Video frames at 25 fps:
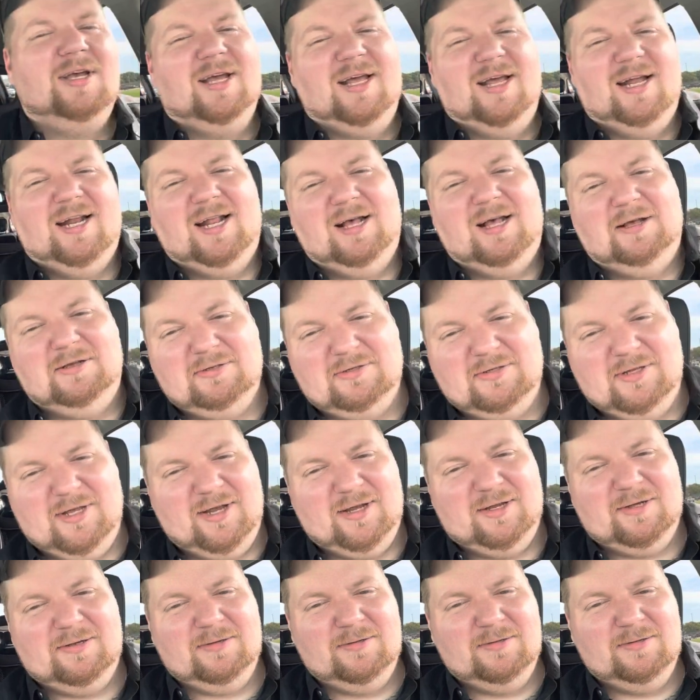And I was
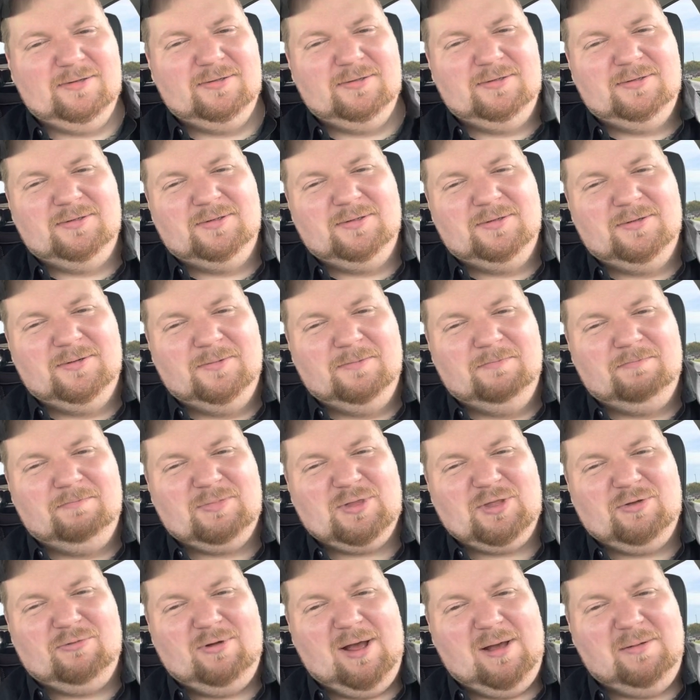like,
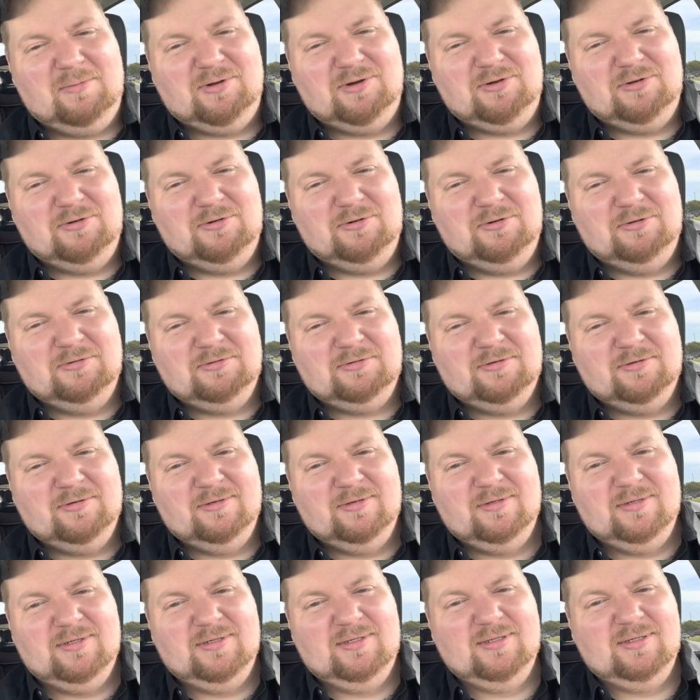ramen noodles.
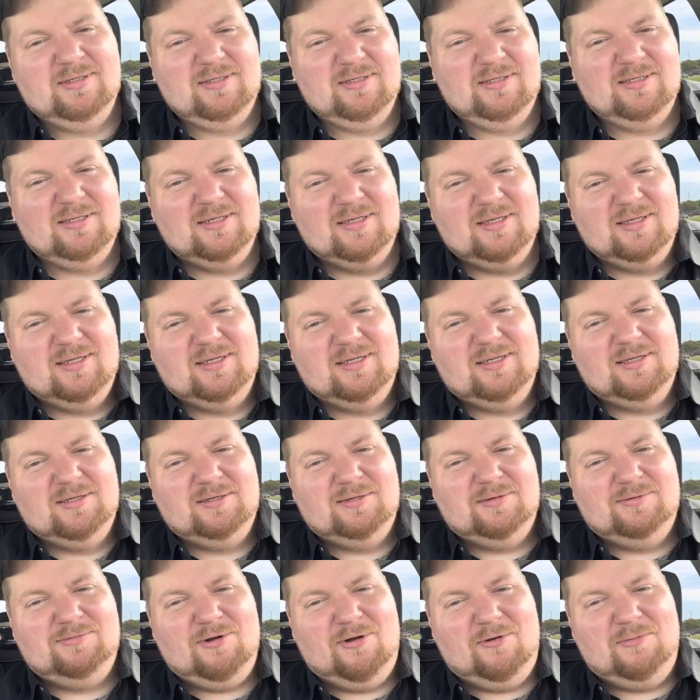
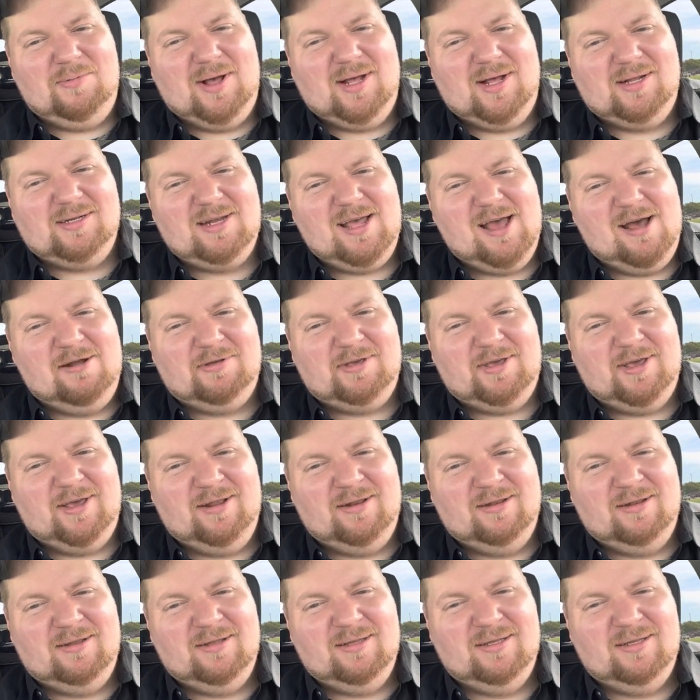Robot down again.